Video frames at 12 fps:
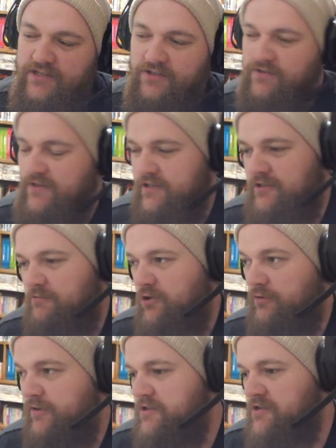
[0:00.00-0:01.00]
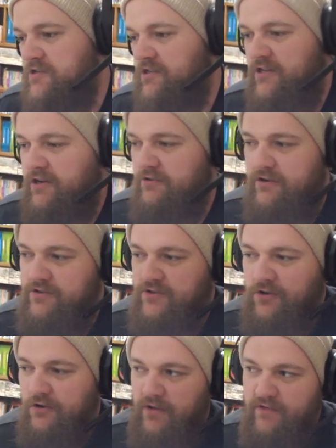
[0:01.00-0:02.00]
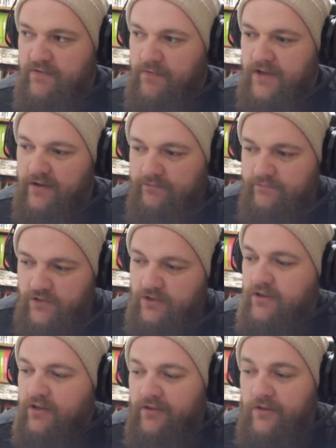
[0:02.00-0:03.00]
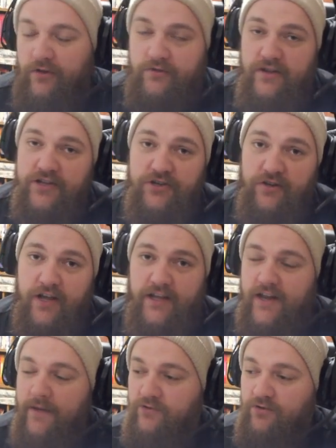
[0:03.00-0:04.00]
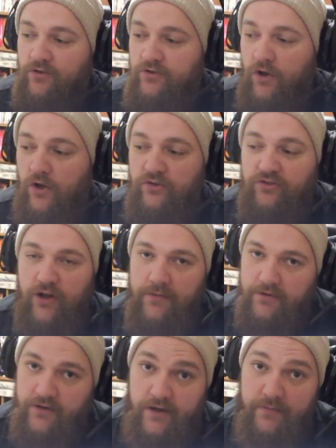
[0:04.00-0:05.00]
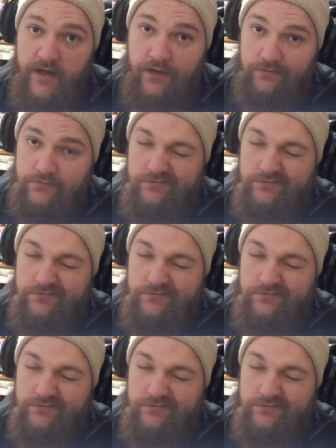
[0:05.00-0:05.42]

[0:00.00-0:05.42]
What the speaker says: will be good versus the Tyranids, not in PvP. Not unless you're like an absolute god sniper like me.